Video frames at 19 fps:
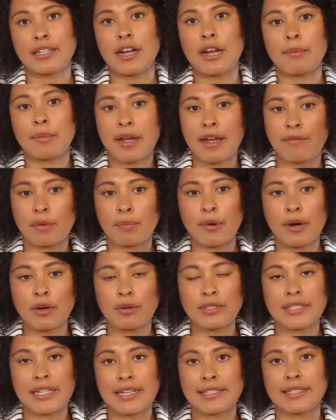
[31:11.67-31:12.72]
time to have a
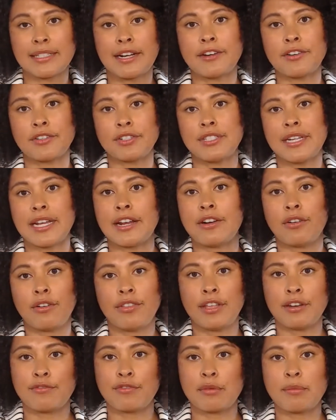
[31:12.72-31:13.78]
process and understand all
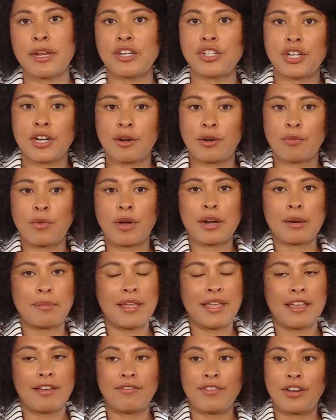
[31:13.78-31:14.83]
the information and want to be
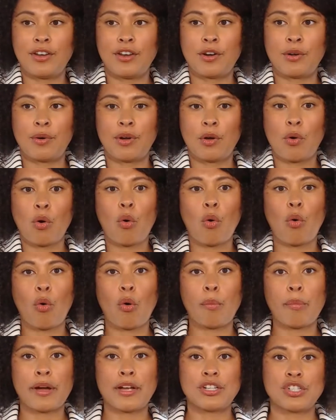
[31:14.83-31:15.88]
given you know a
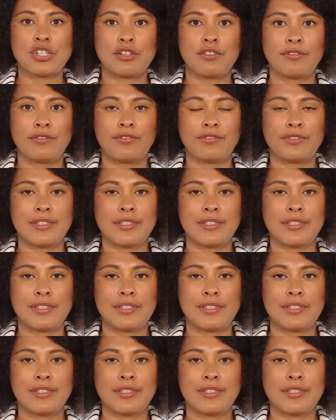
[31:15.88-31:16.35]
whole bunch of